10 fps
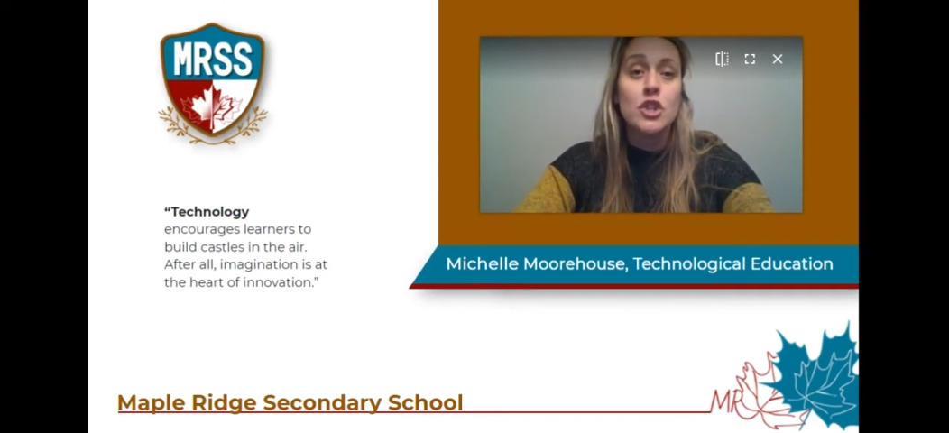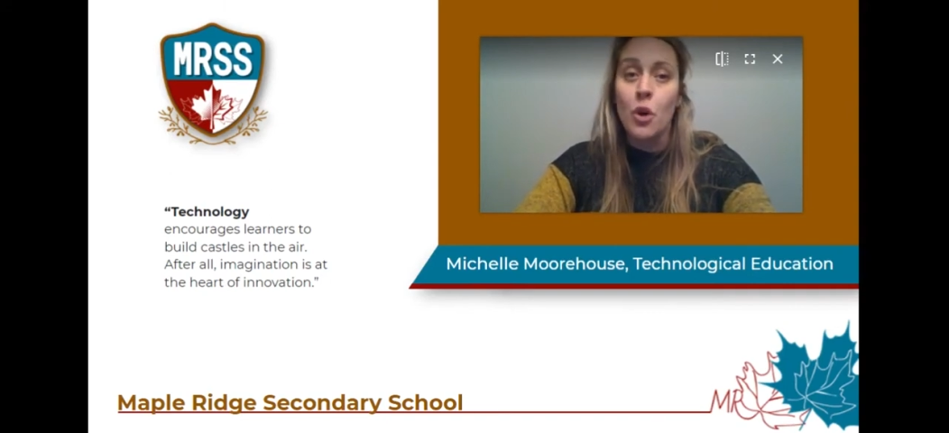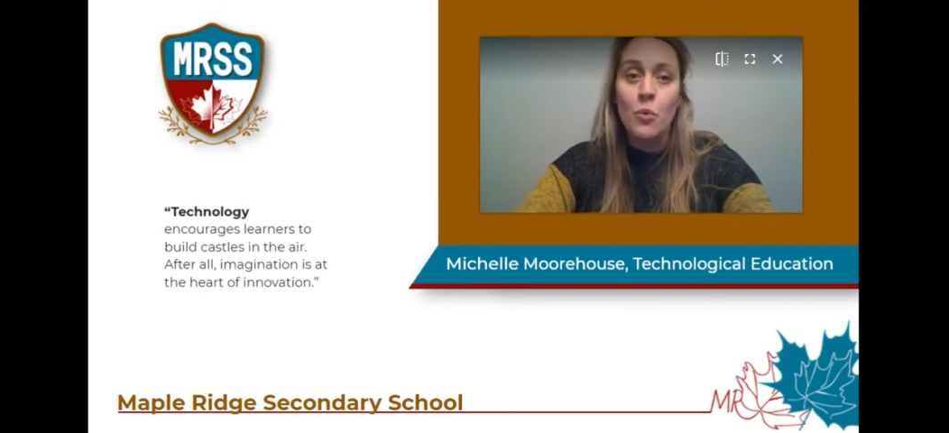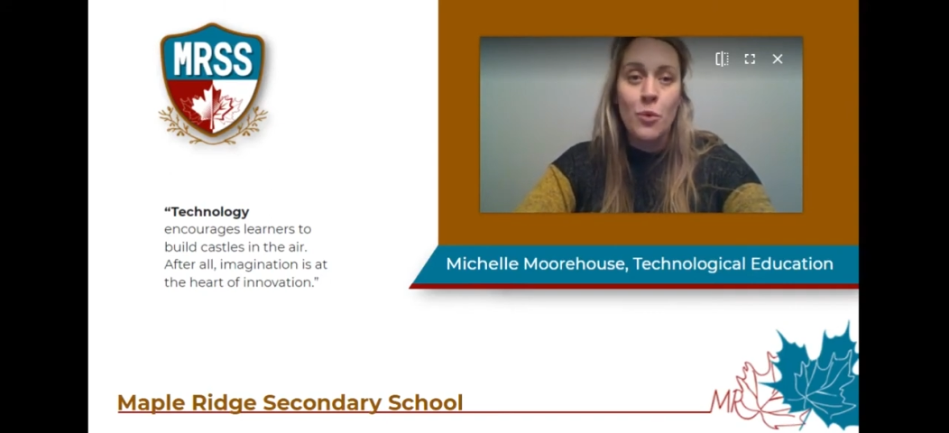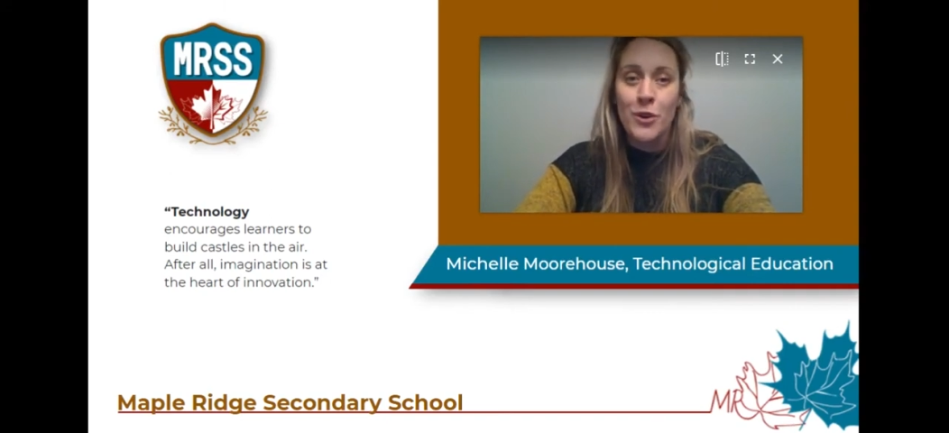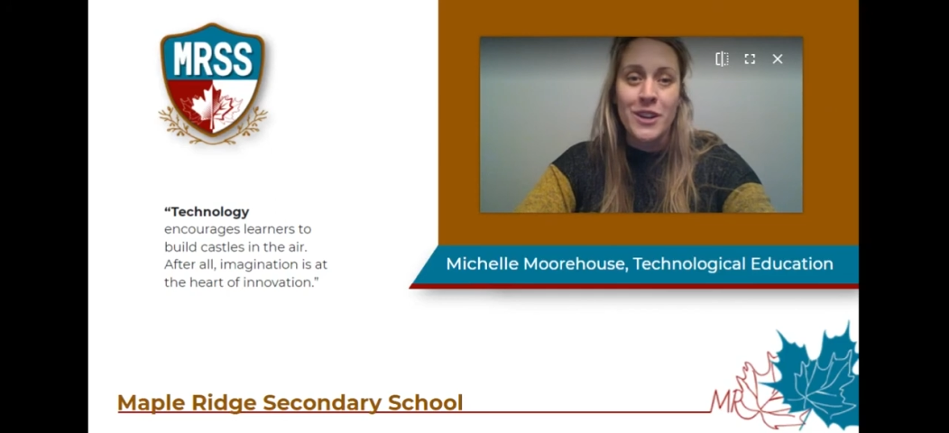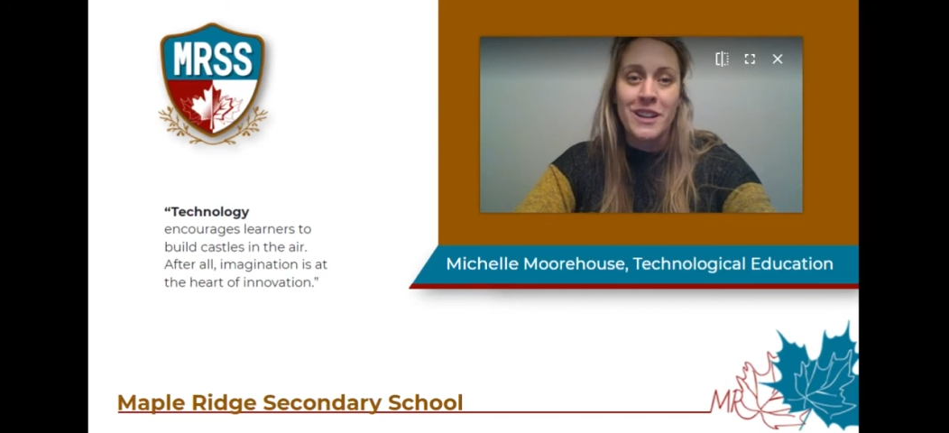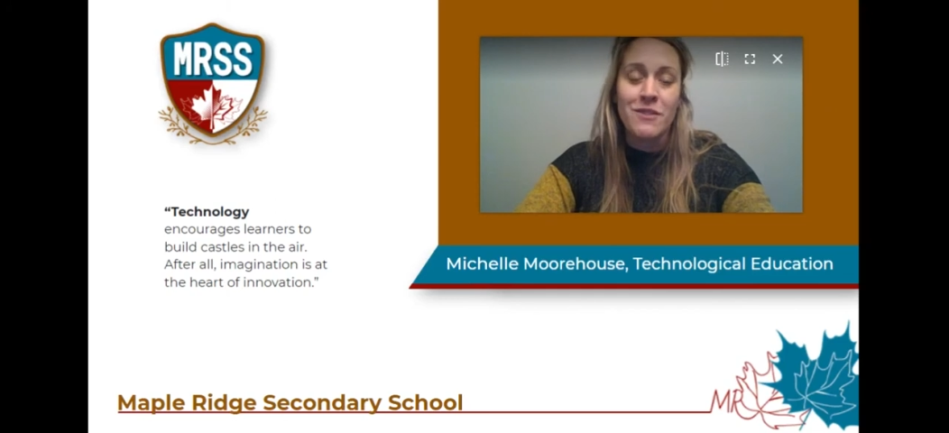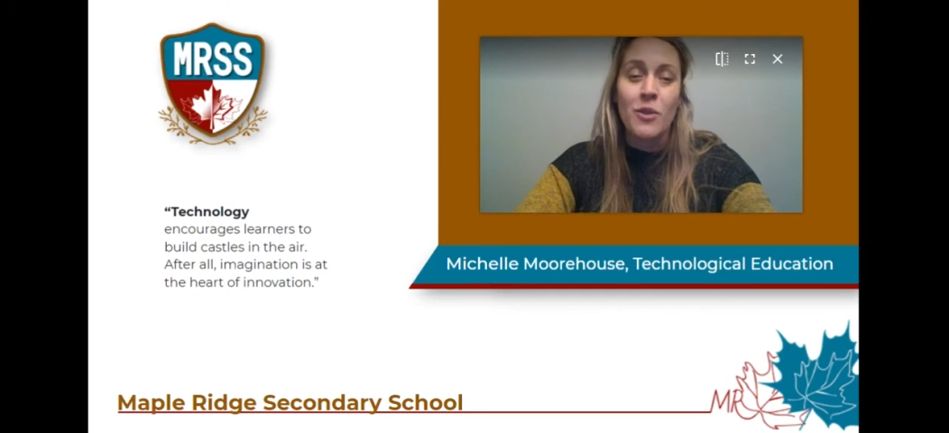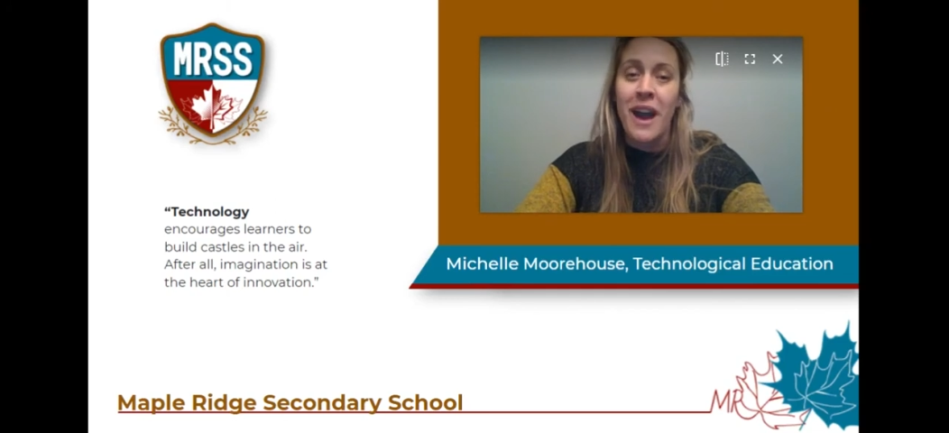Don't worry
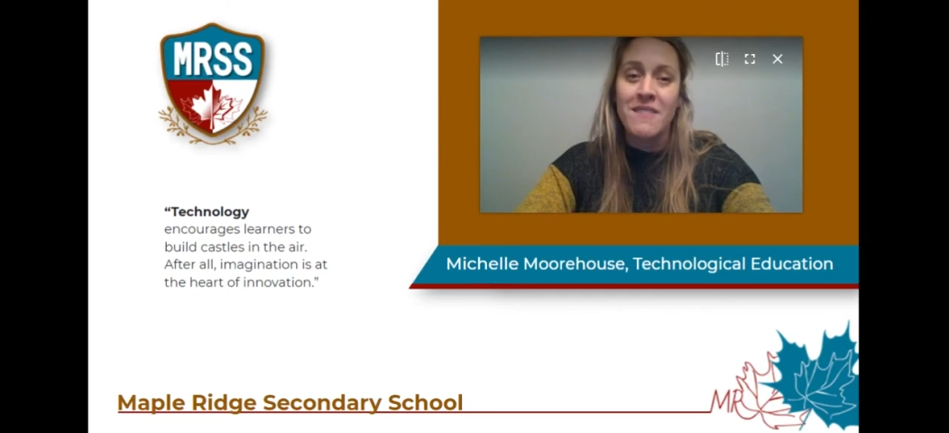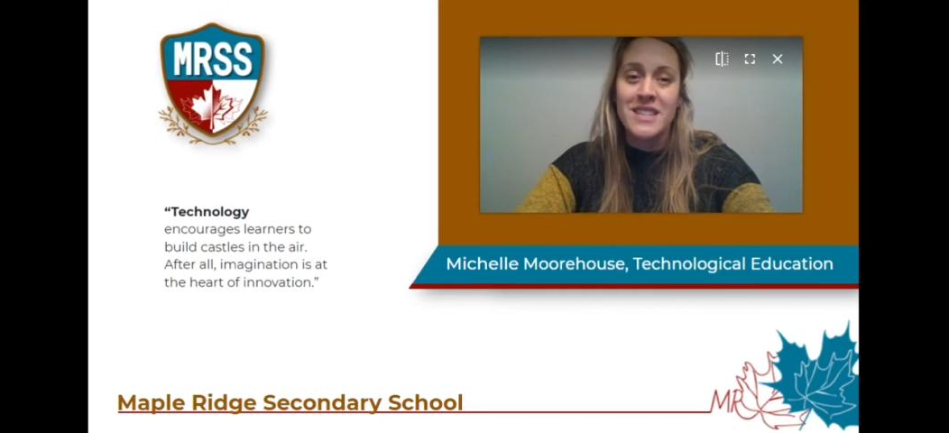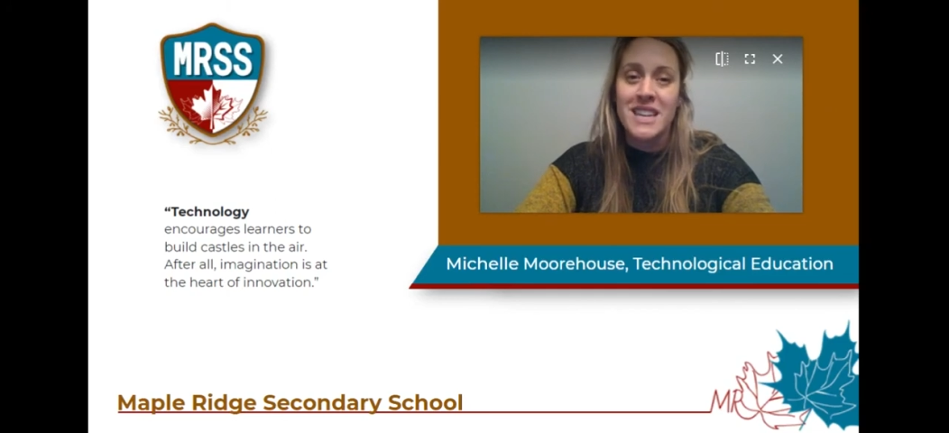if you haven't